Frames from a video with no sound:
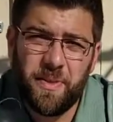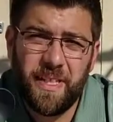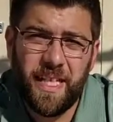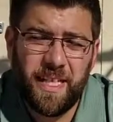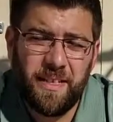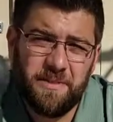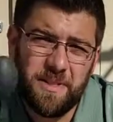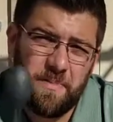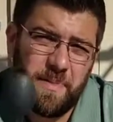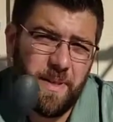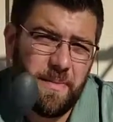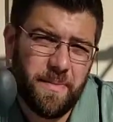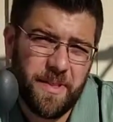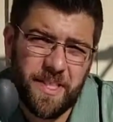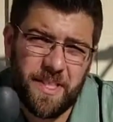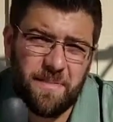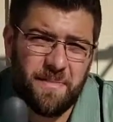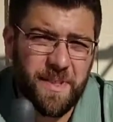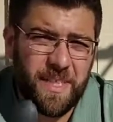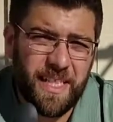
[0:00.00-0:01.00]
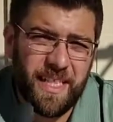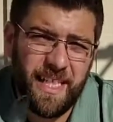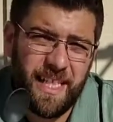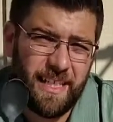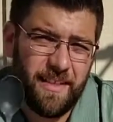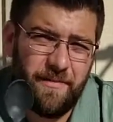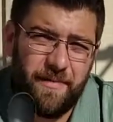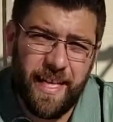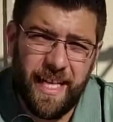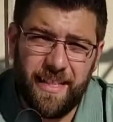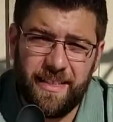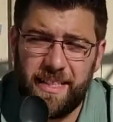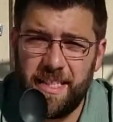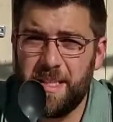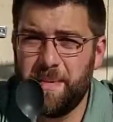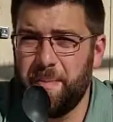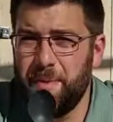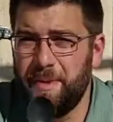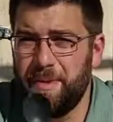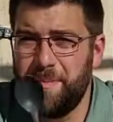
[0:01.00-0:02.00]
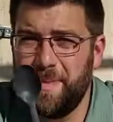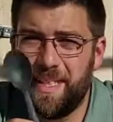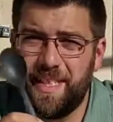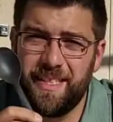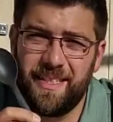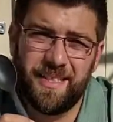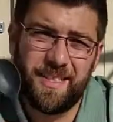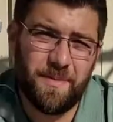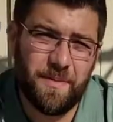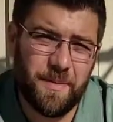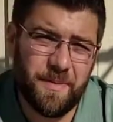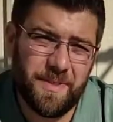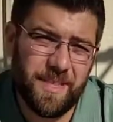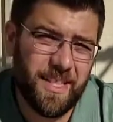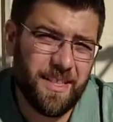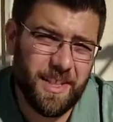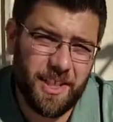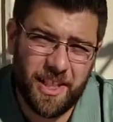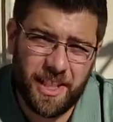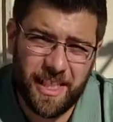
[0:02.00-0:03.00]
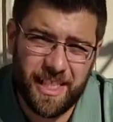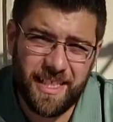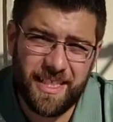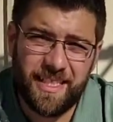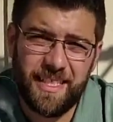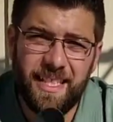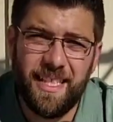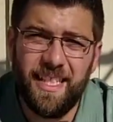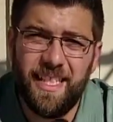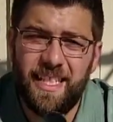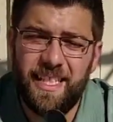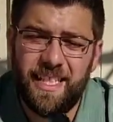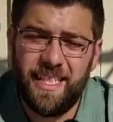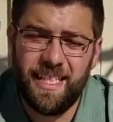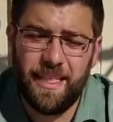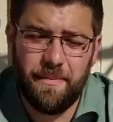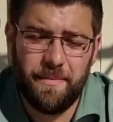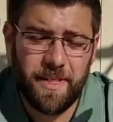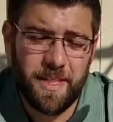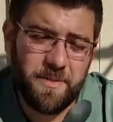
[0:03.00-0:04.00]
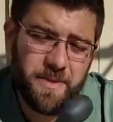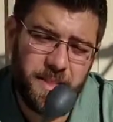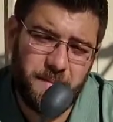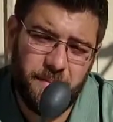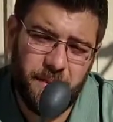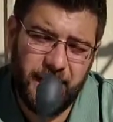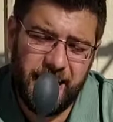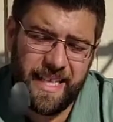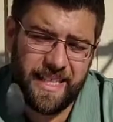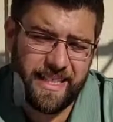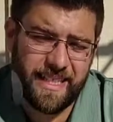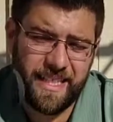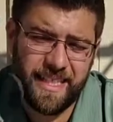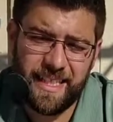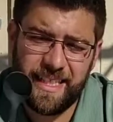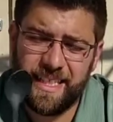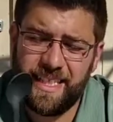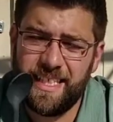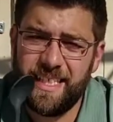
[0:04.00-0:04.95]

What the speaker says: I don't spend a bunch of money on a fancy spoon because spoons get lost. This one's plastic.